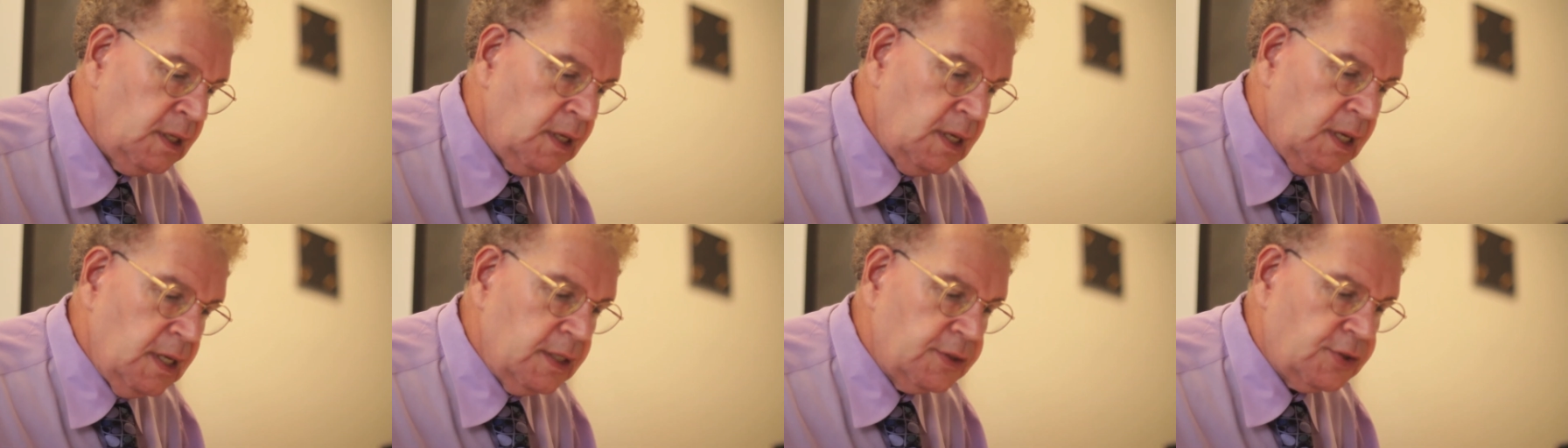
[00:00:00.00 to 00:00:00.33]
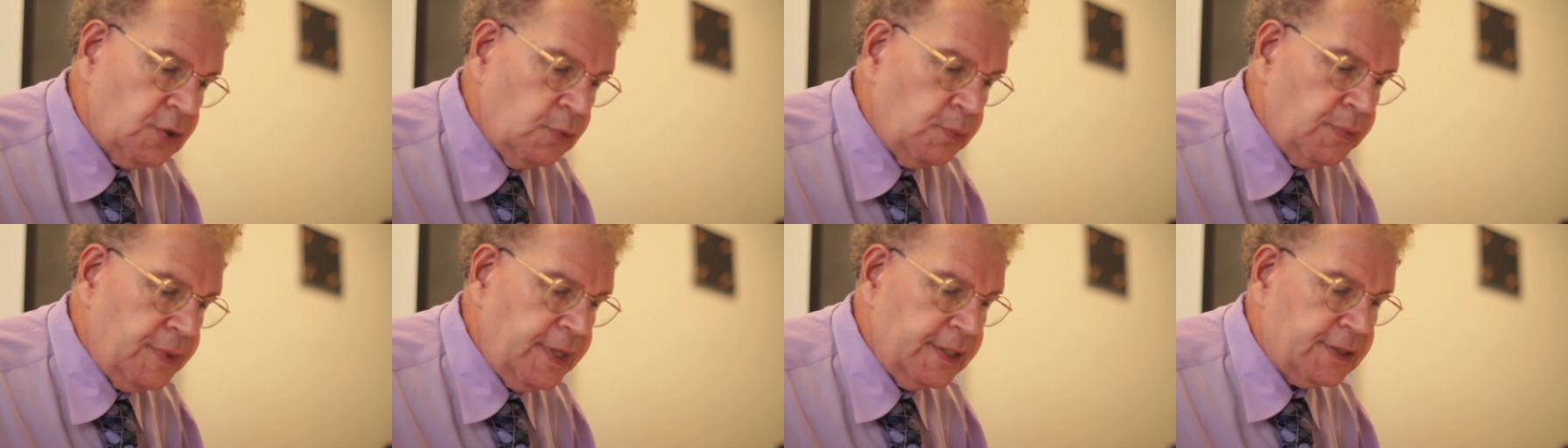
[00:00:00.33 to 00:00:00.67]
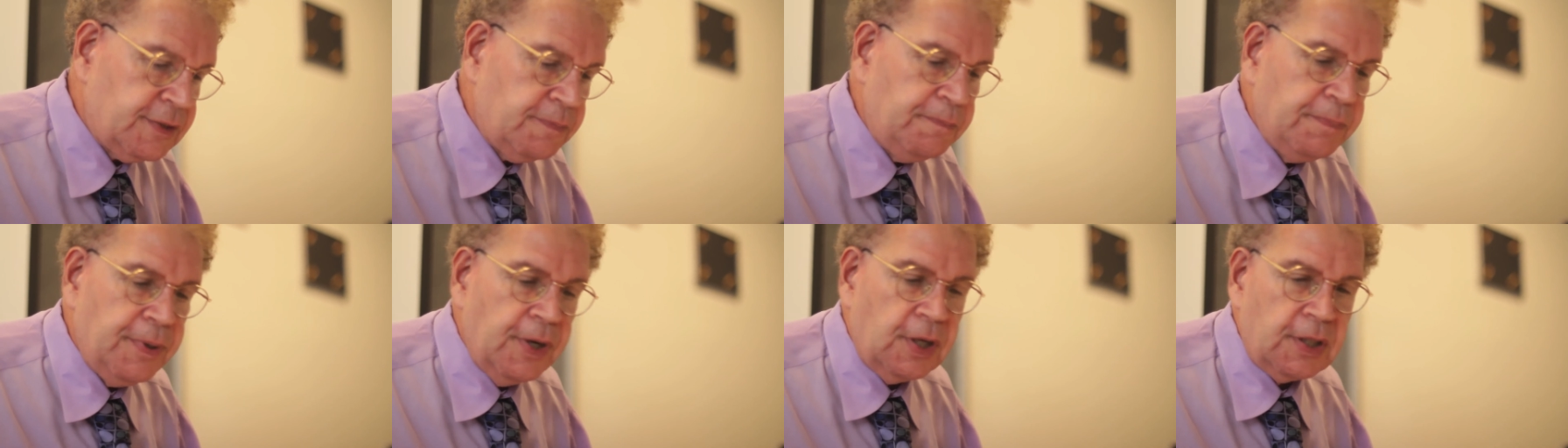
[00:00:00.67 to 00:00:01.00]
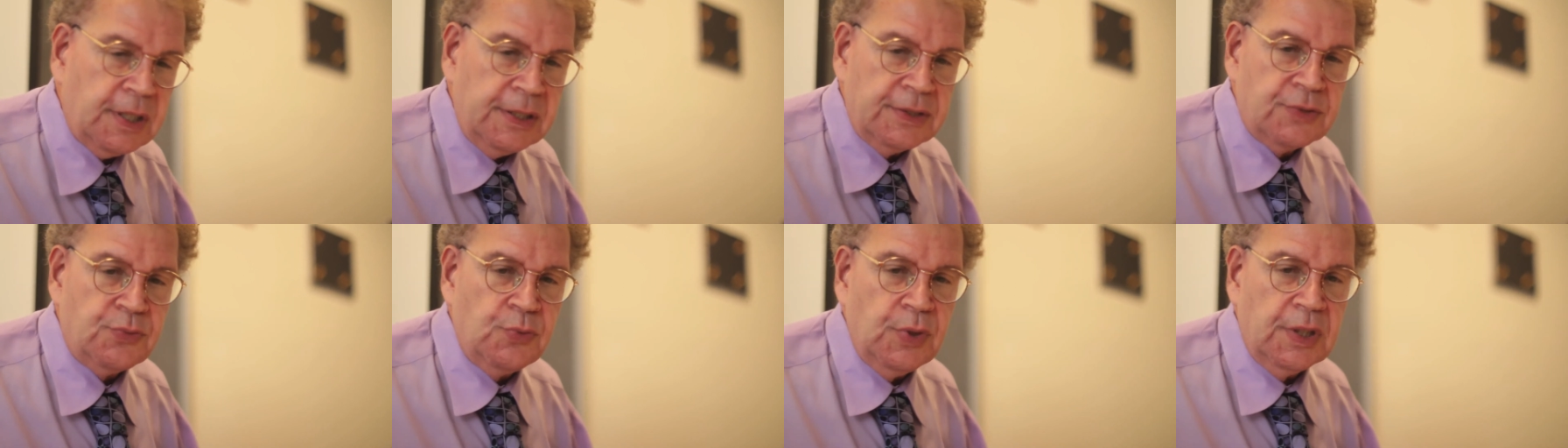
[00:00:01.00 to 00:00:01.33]
So, this book
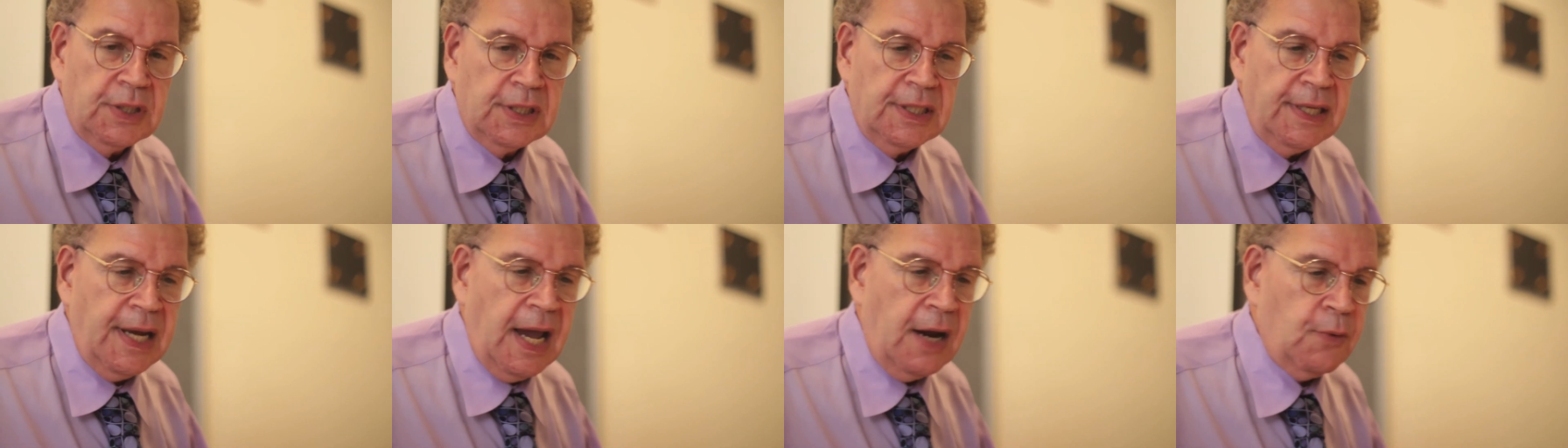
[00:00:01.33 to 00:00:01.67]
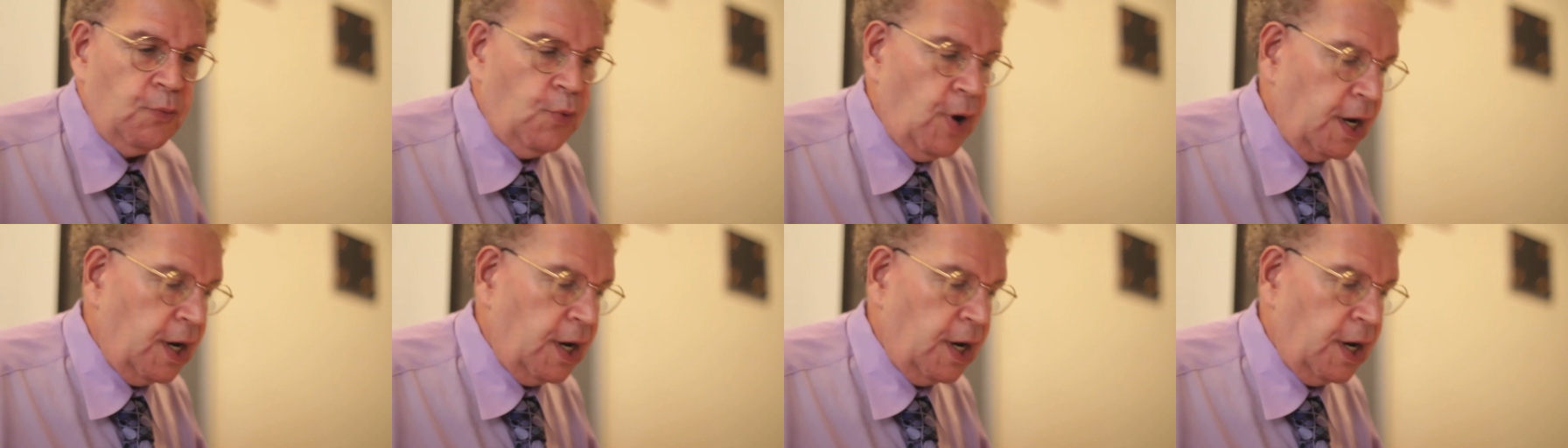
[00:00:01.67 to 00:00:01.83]
is really not